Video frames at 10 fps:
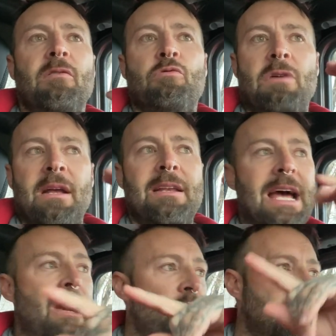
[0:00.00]
right
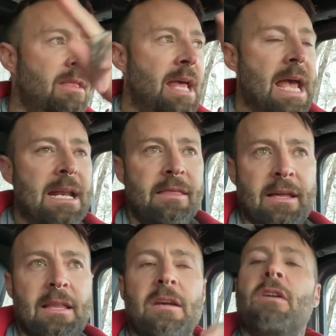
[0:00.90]
now with
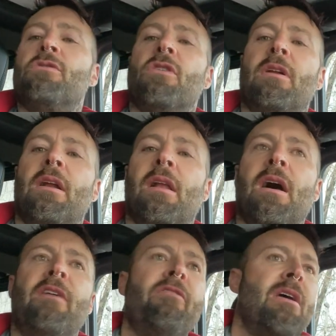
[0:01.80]
anything that goes on in our
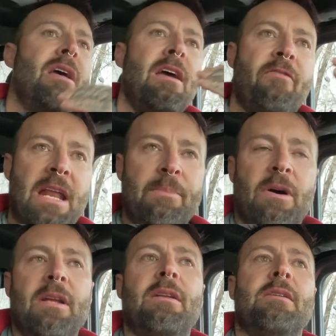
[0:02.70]
life. If
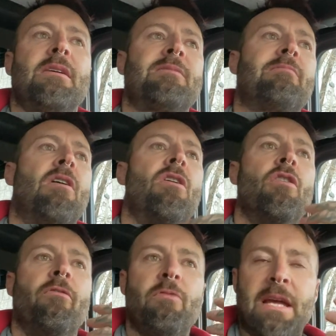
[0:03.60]
anybody does us wrong,
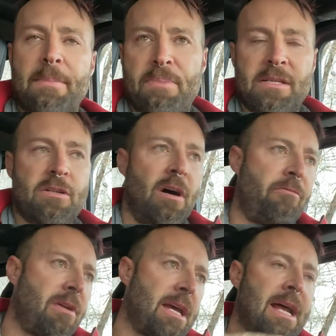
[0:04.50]
or if we get pissed
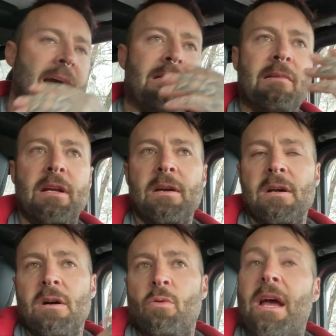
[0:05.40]
off, we get angry,
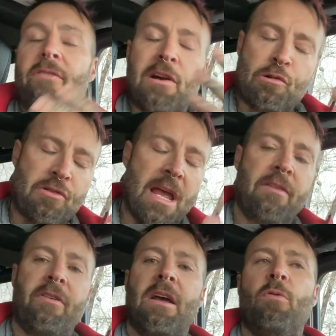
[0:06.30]
we have a
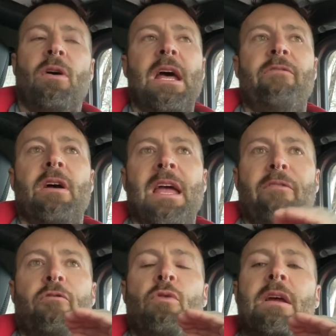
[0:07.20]
craving, whatever,
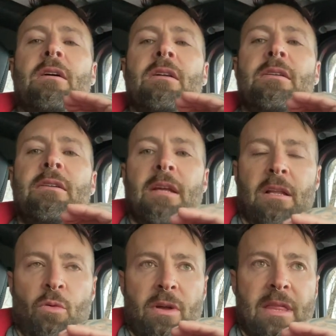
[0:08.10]
if we can
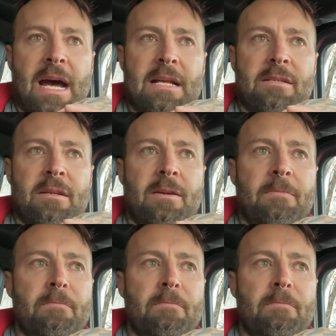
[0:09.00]
deal with that